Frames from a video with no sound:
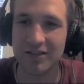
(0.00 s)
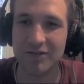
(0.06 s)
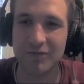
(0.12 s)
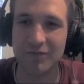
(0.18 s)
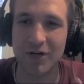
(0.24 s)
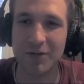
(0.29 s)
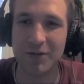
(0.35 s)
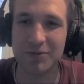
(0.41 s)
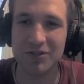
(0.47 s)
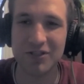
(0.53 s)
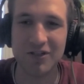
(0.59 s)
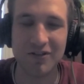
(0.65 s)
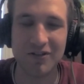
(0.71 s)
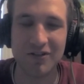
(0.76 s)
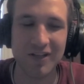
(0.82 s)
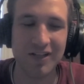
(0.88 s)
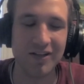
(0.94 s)
well, I'm sure
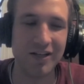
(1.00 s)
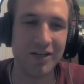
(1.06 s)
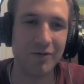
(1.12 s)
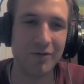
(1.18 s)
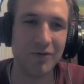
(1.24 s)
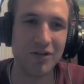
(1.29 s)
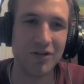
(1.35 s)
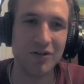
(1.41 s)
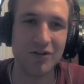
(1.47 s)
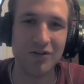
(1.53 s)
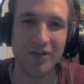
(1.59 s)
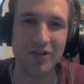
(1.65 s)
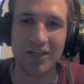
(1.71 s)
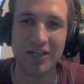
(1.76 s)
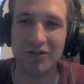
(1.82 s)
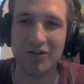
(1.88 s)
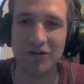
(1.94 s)
you did, like where you
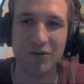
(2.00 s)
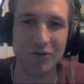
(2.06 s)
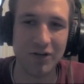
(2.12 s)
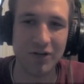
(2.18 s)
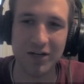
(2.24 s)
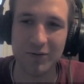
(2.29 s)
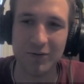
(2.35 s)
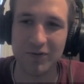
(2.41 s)
knew God